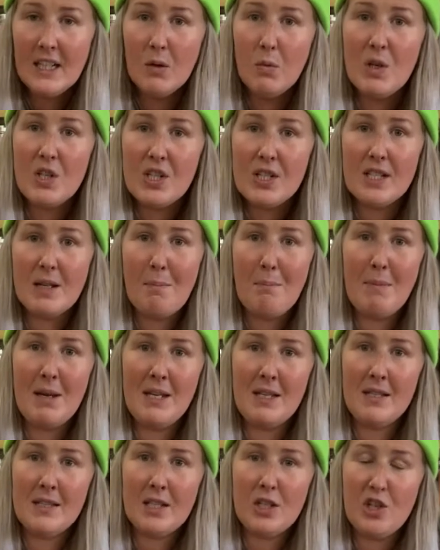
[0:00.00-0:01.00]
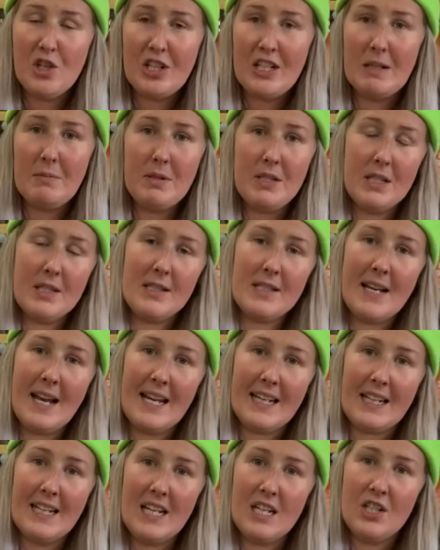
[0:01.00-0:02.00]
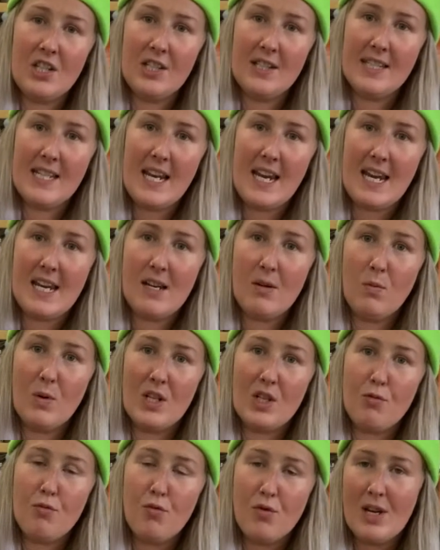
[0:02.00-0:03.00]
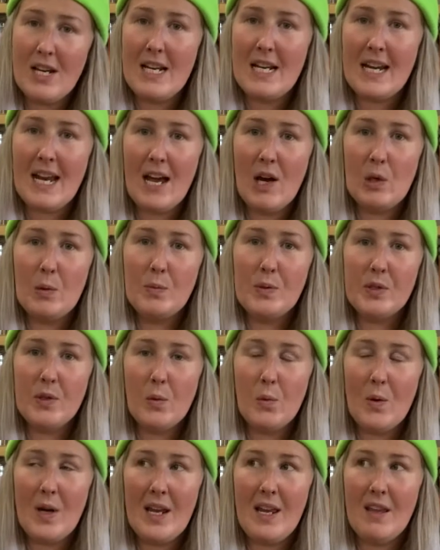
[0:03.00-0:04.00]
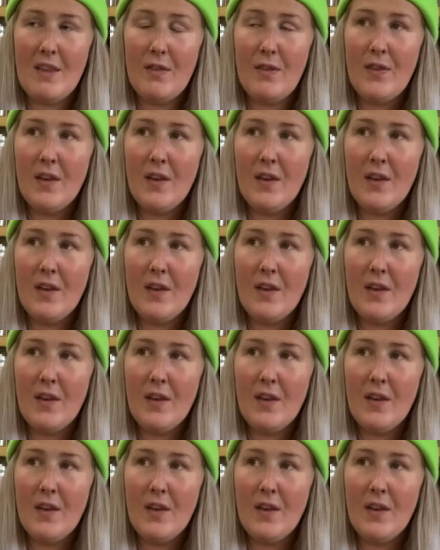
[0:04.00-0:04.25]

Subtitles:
which is a mint, eucalyptus and echinacea tea, which really helps with